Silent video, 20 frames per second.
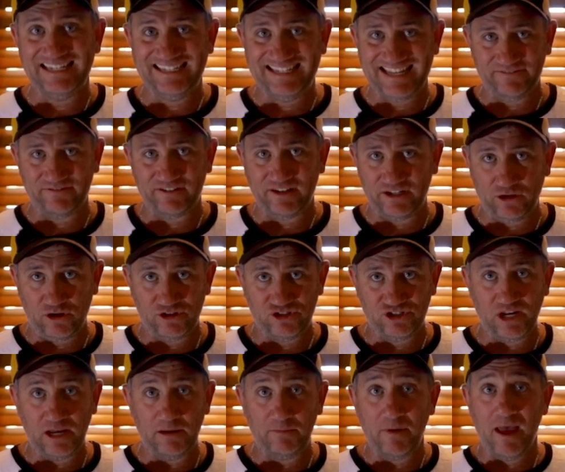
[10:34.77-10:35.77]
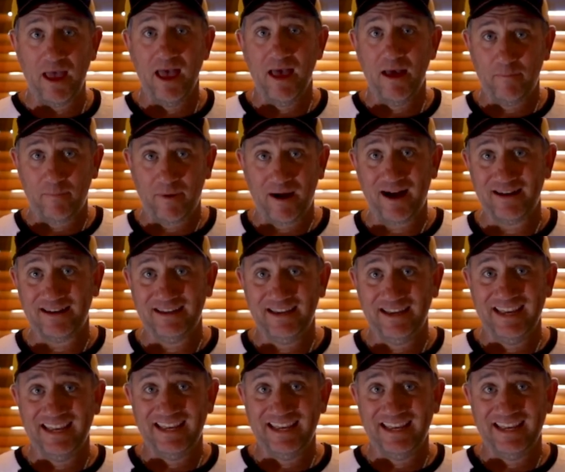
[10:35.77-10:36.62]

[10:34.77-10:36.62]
Definitely not cheap, but